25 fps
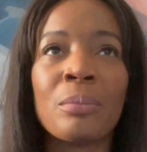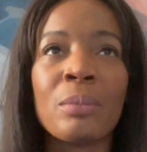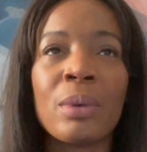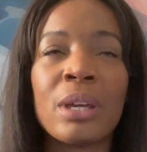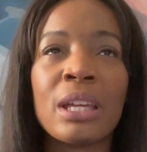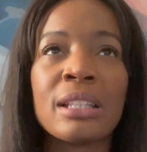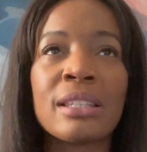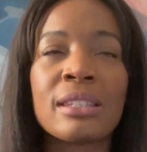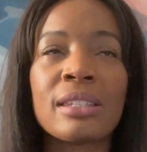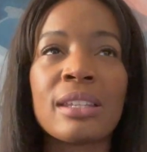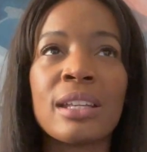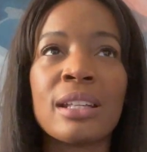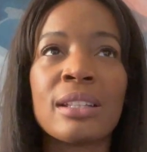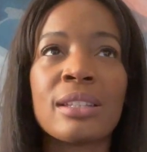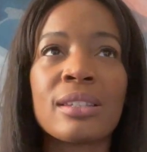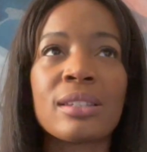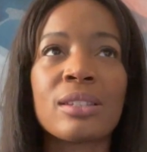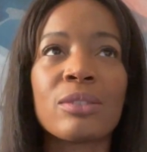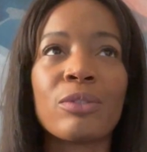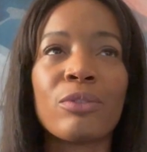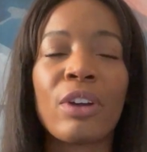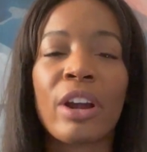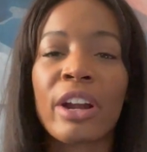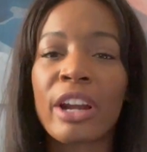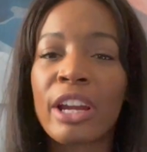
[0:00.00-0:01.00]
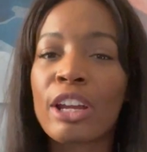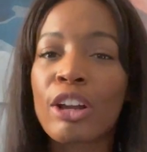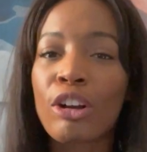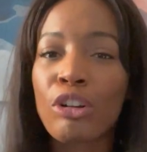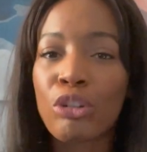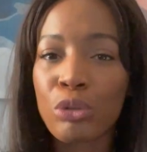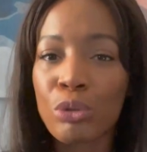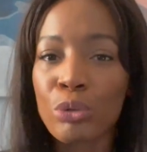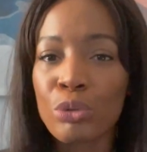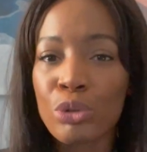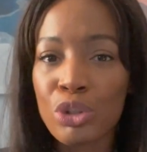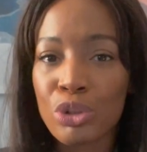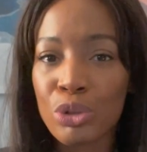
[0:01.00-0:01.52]
it's very
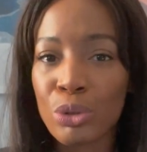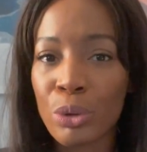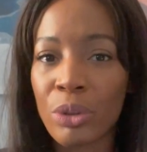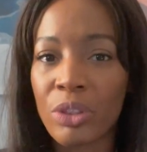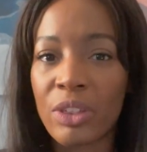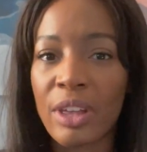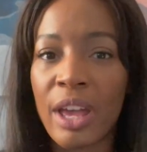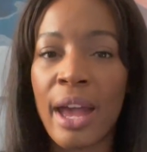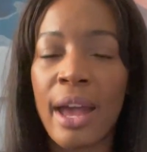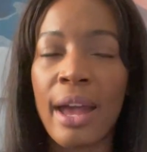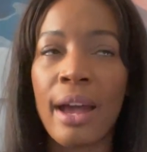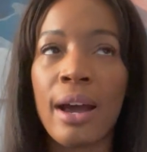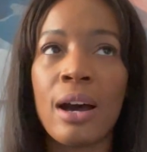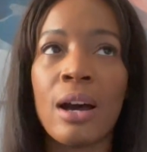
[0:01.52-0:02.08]
crucial that